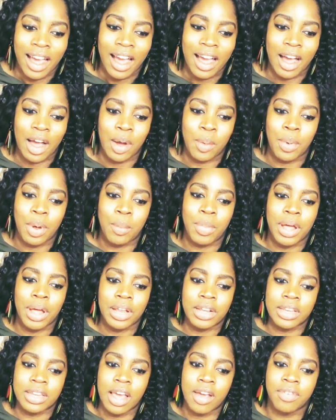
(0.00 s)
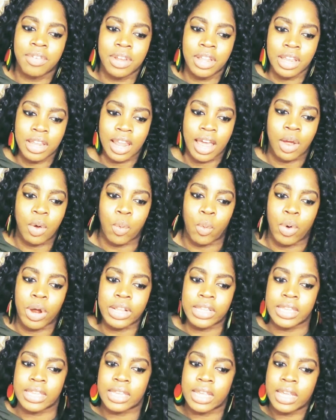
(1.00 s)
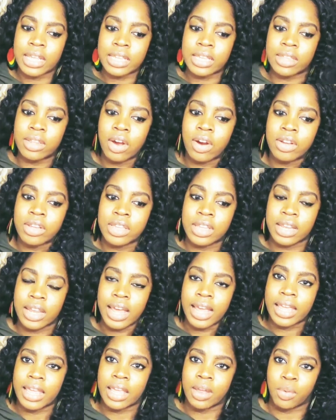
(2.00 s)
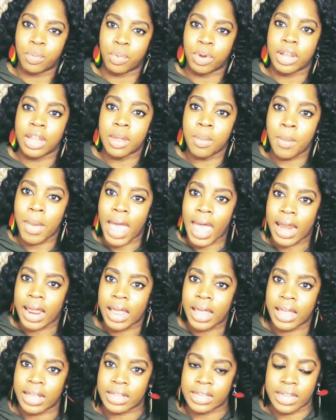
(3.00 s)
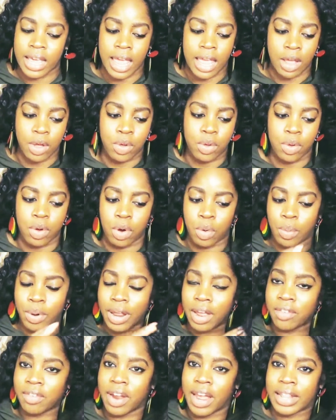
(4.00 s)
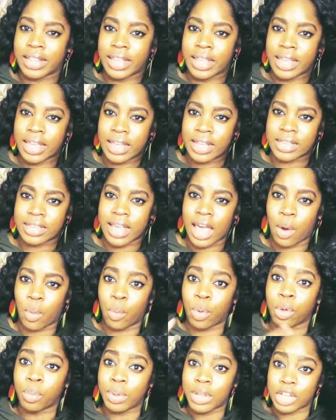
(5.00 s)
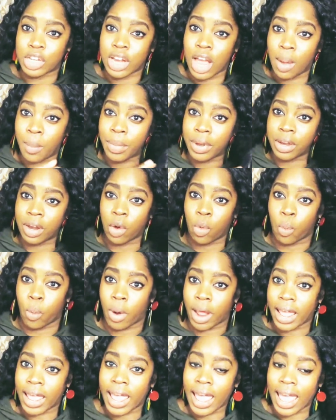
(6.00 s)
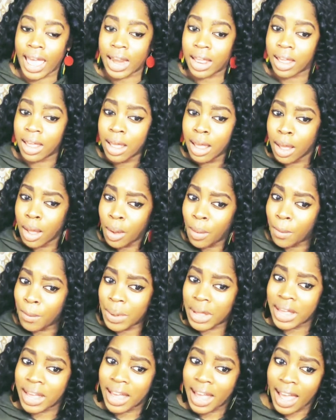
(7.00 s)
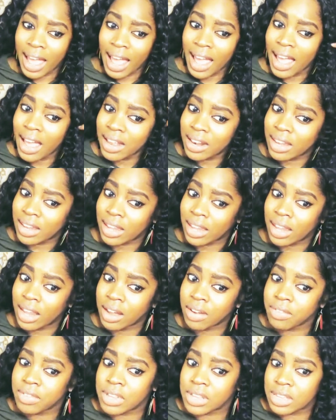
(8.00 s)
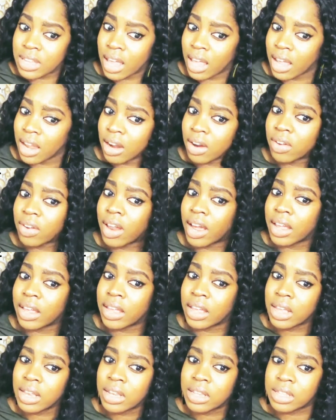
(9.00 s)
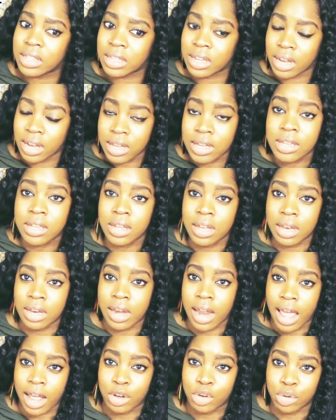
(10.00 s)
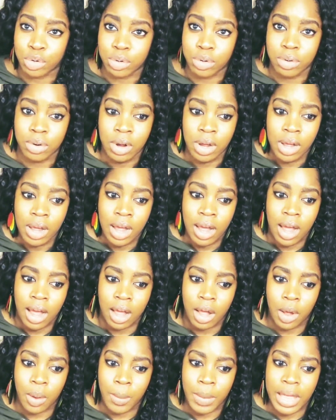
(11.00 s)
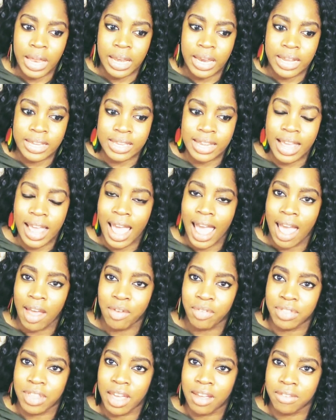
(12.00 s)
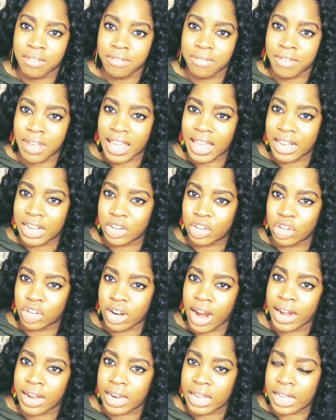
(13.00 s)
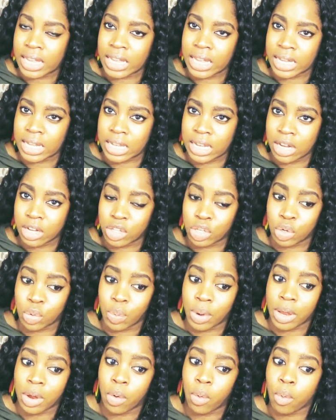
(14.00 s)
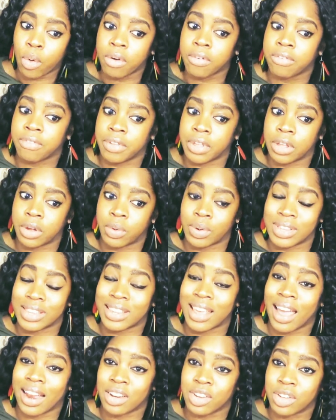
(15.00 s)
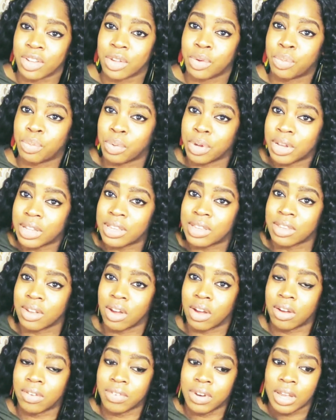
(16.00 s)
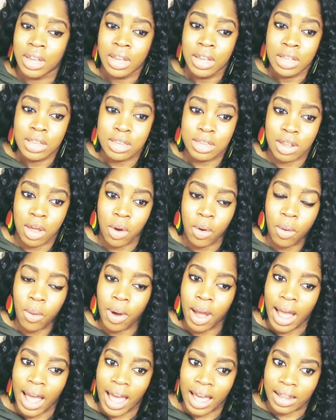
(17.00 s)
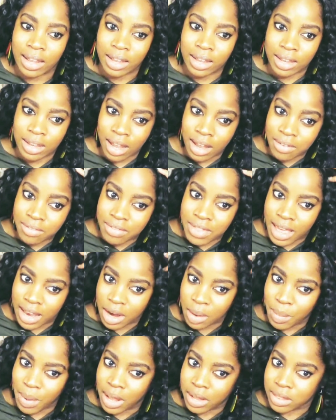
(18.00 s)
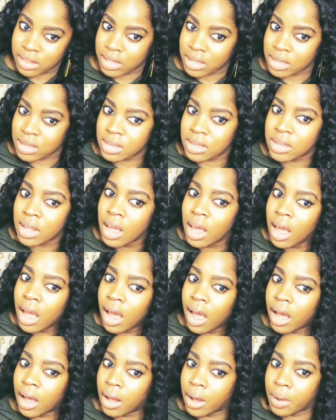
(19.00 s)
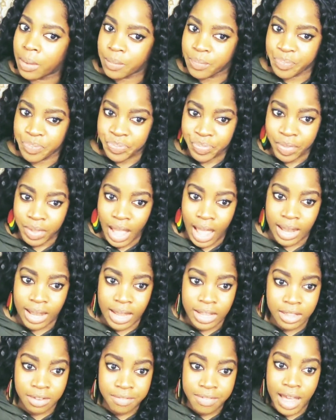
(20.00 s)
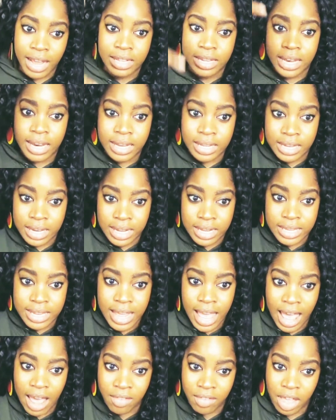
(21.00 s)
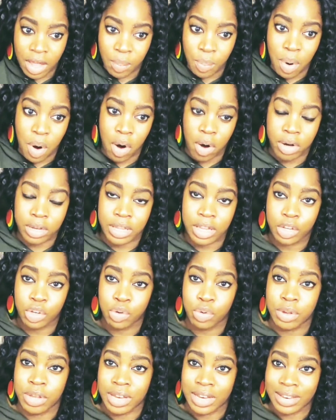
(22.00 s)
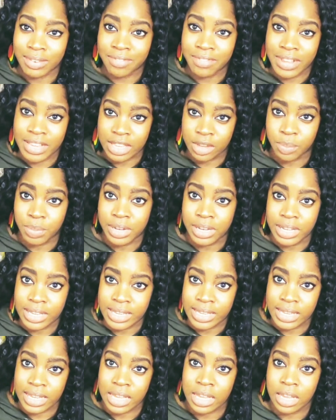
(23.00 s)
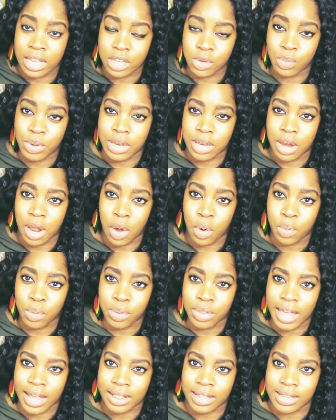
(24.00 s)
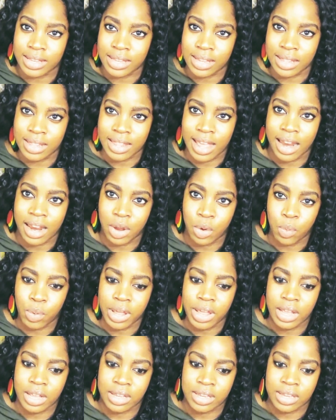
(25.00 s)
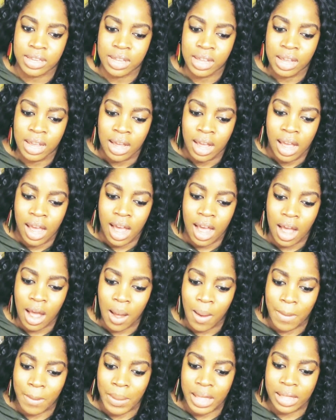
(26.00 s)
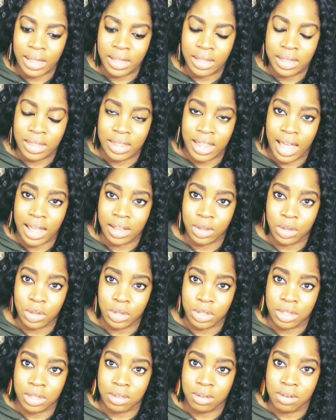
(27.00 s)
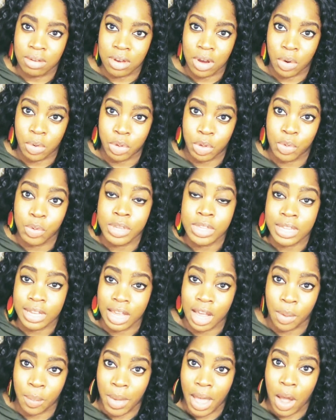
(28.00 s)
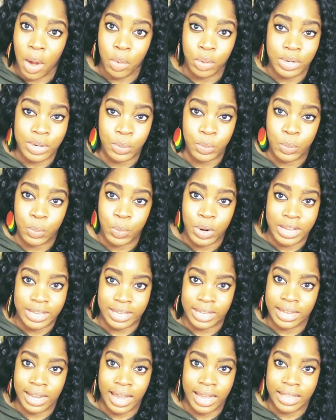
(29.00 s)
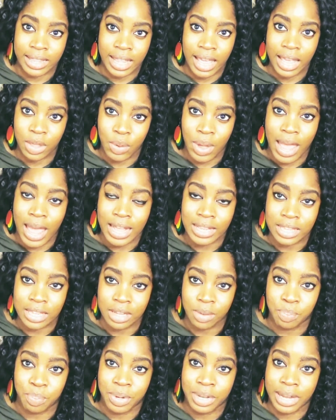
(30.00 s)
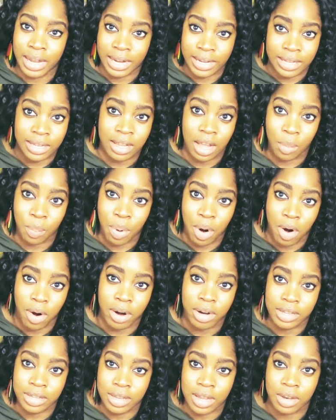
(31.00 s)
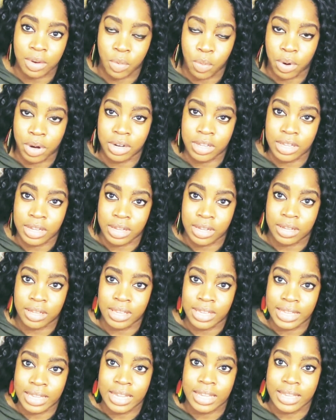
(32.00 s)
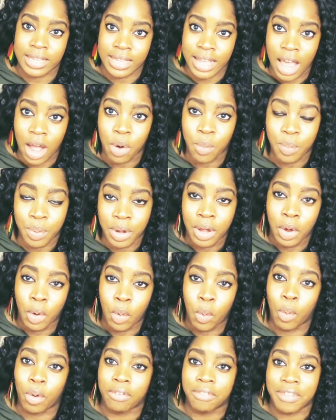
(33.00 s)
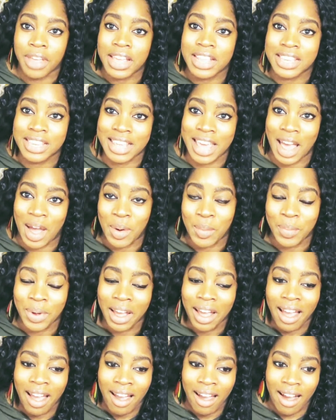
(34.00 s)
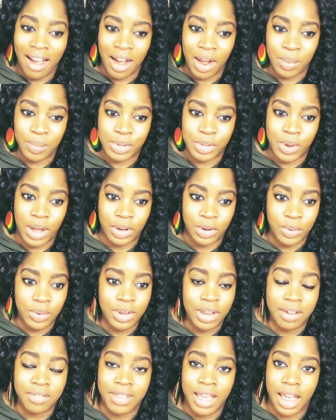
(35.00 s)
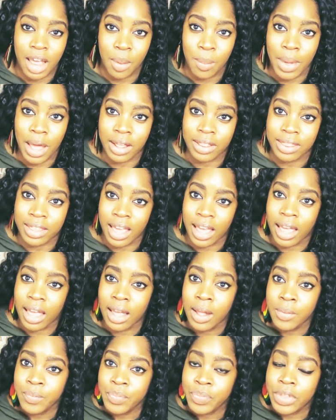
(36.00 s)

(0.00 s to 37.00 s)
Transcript: But definitely, like, once it starts to like get really matted and tangle or whatever at the ends, I will be chopping away at it. But I love this hair. Like, it does look natural. It doesn't have that fake shiny look to it or feel. It's actually really soft. So I love that about this. I like the fact that it does have a part that you can visibly see, because we know that the synthetic wigs that, you know, used to come out wasn't like that. You had to pluck a part in order to see a scalp or a fake scalp. So I do love that about that.